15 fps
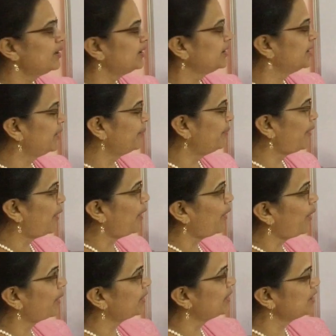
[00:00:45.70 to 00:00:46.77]
the
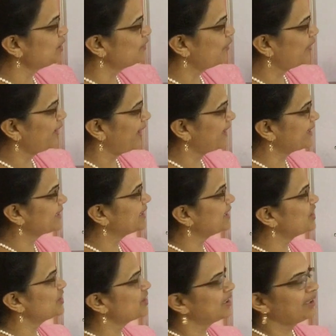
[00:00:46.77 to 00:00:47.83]
organs for
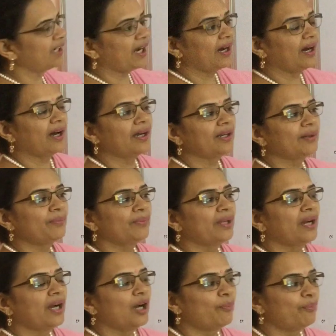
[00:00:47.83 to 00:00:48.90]
excretion are
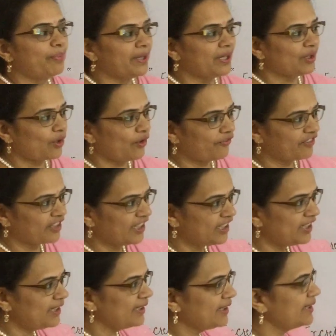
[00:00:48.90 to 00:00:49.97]
a pair of
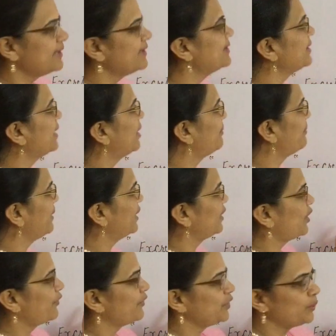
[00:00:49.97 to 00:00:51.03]
kidneys, a pair
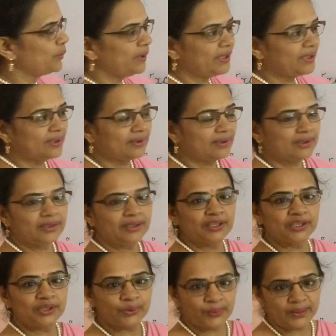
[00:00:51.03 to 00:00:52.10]
of ureter,
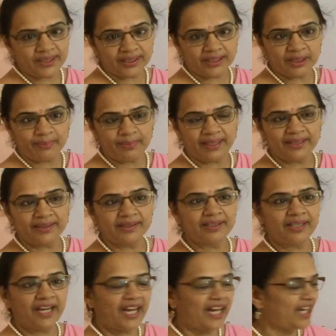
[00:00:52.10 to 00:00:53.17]
urinary bladder,
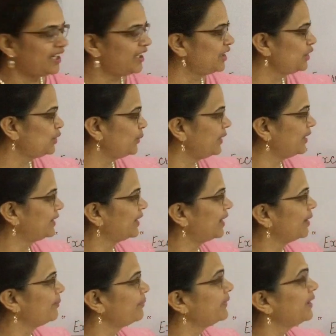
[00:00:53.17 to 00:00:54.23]
and
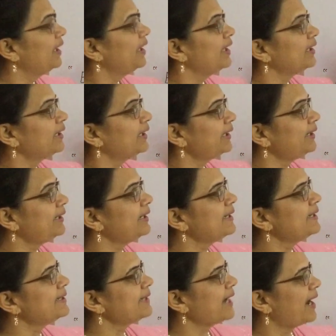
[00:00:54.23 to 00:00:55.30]
urethra.
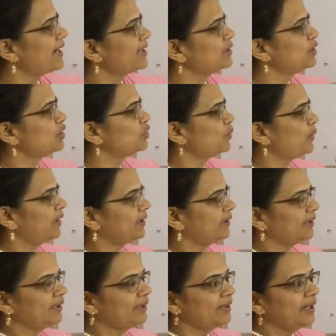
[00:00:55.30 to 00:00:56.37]
Kidneys are
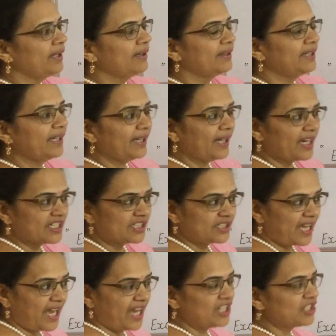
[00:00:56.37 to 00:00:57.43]
situated, they are
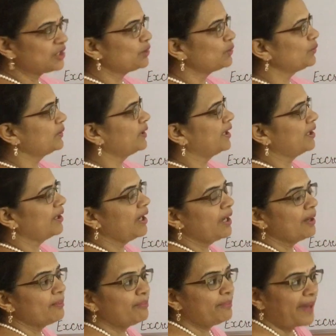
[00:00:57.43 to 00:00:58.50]
attached to the
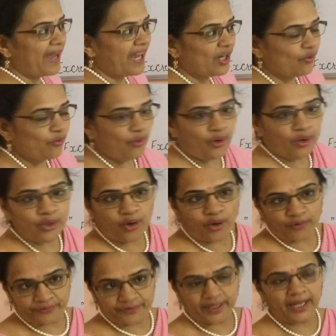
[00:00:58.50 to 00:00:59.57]
back wall
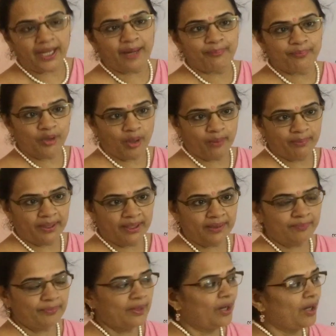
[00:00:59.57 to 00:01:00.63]
of the
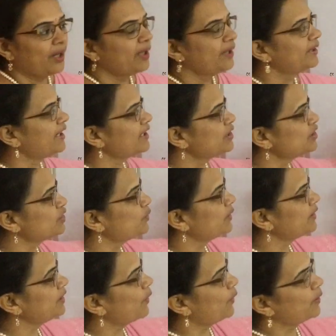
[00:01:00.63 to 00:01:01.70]
abdomen. They are
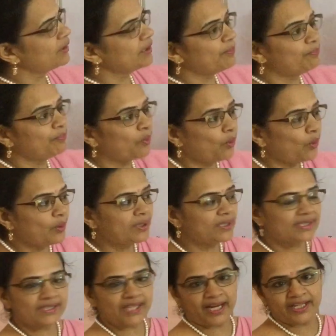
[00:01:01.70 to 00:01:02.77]
situated on the
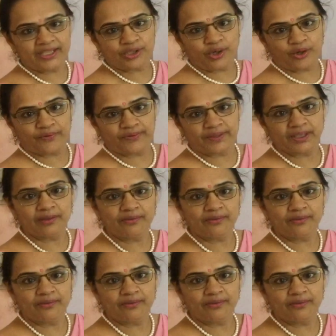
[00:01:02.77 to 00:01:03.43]
both sides of the